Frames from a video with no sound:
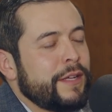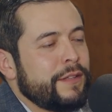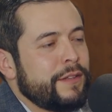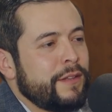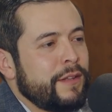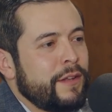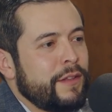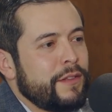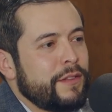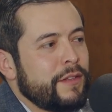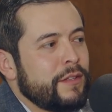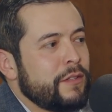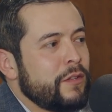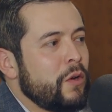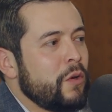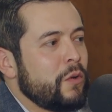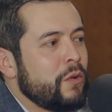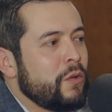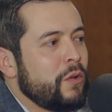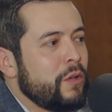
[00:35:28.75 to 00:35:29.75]
I think the
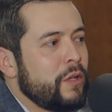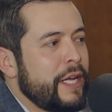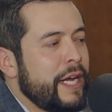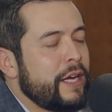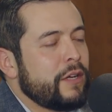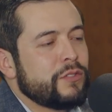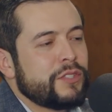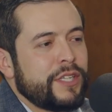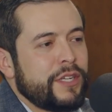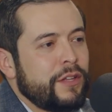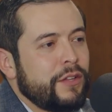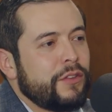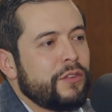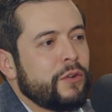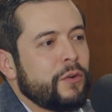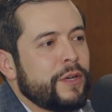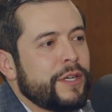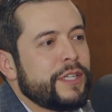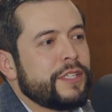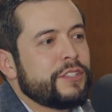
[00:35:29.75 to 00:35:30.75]
local housing
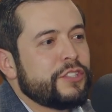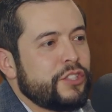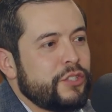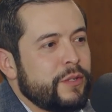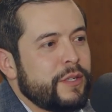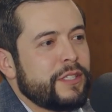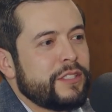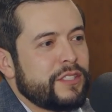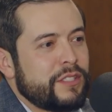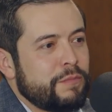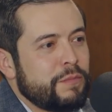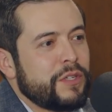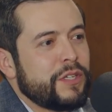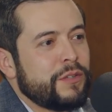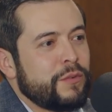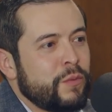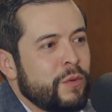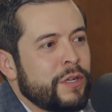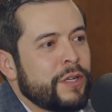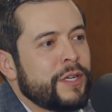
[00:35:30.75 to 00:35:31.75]
authority is doing some
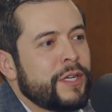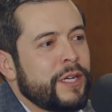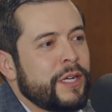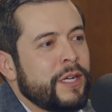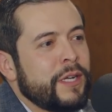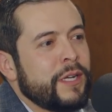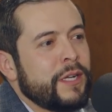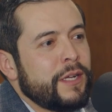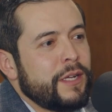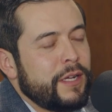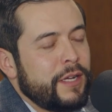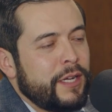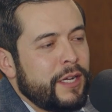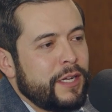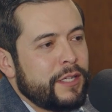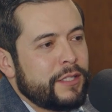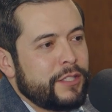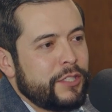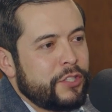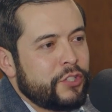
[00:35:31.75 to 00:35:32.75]
good work
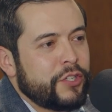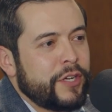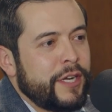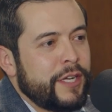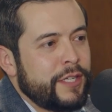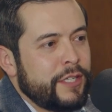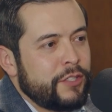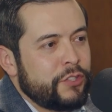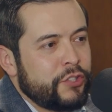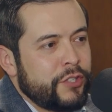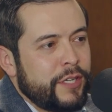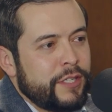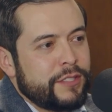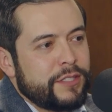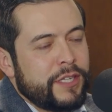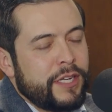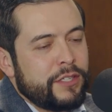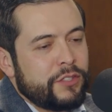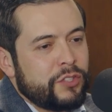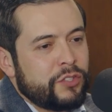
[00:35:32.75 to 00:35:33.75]
to try and
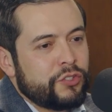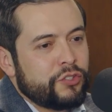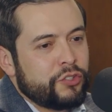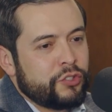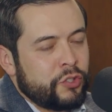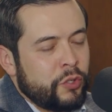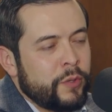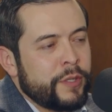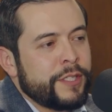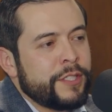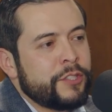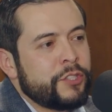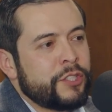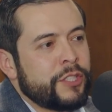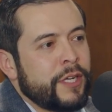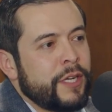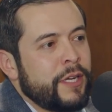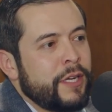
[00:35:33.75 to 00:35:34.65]
address that shortage.